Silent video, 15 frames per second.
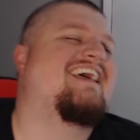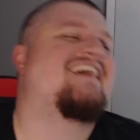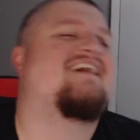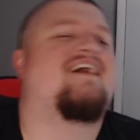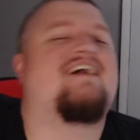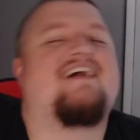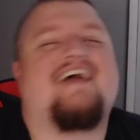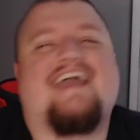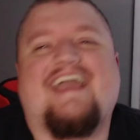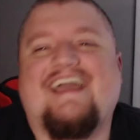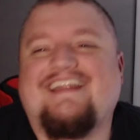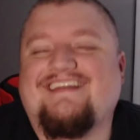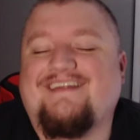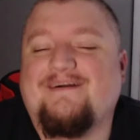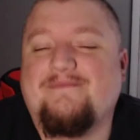
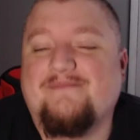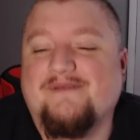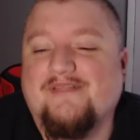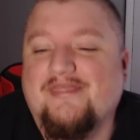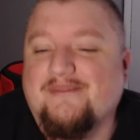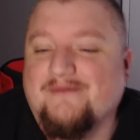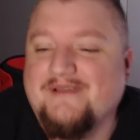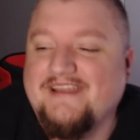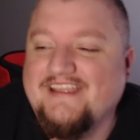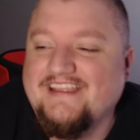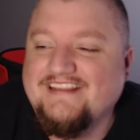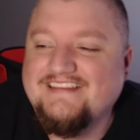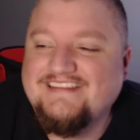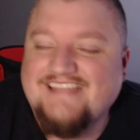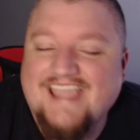At number 3,
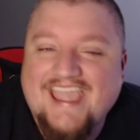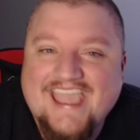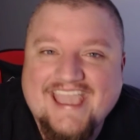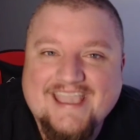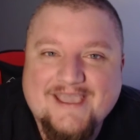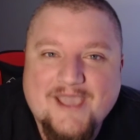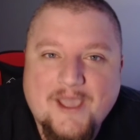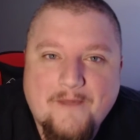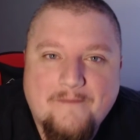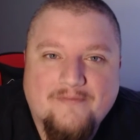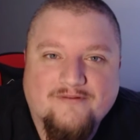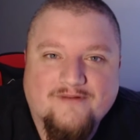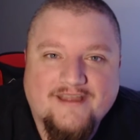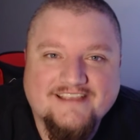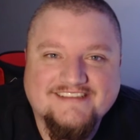Dak
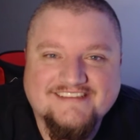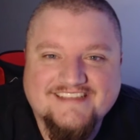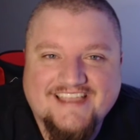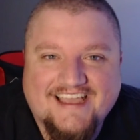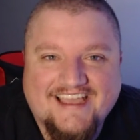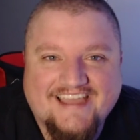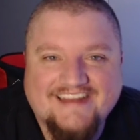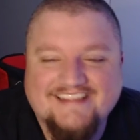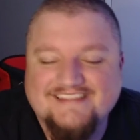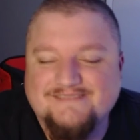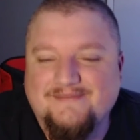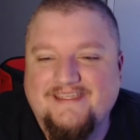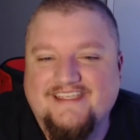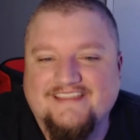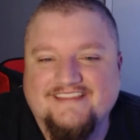Prescott is
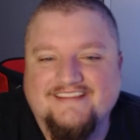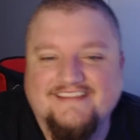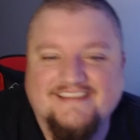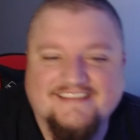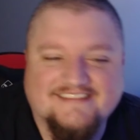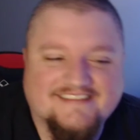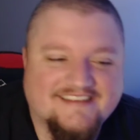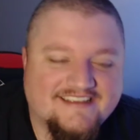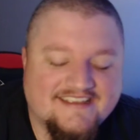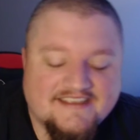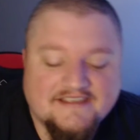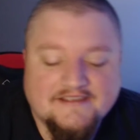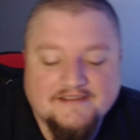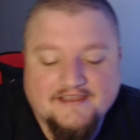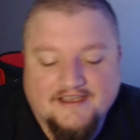making the list
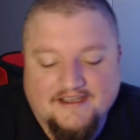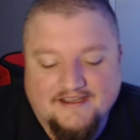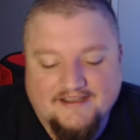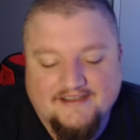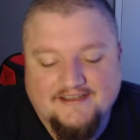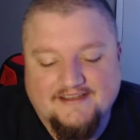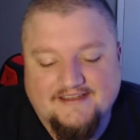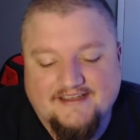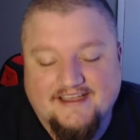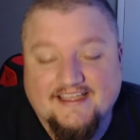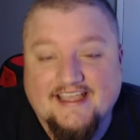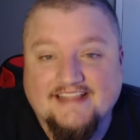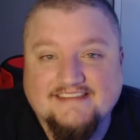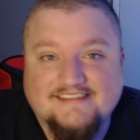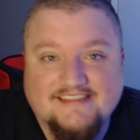
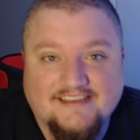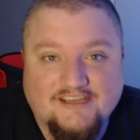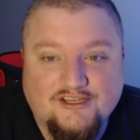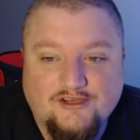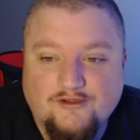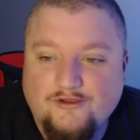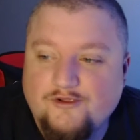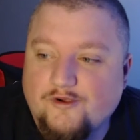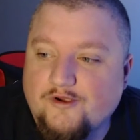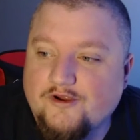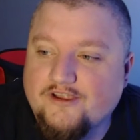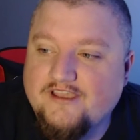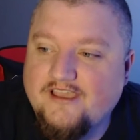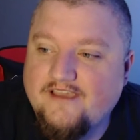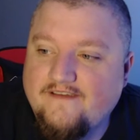against the New York
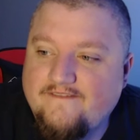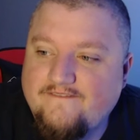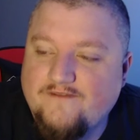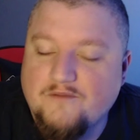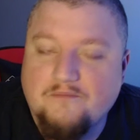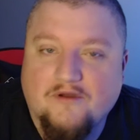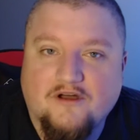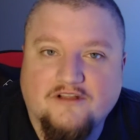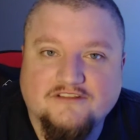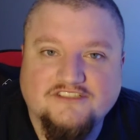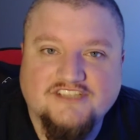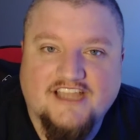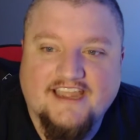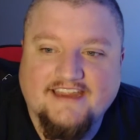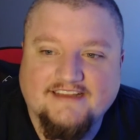Football
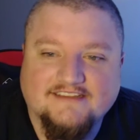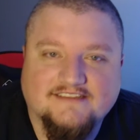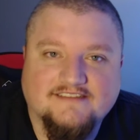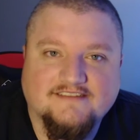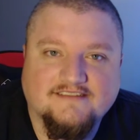Giants.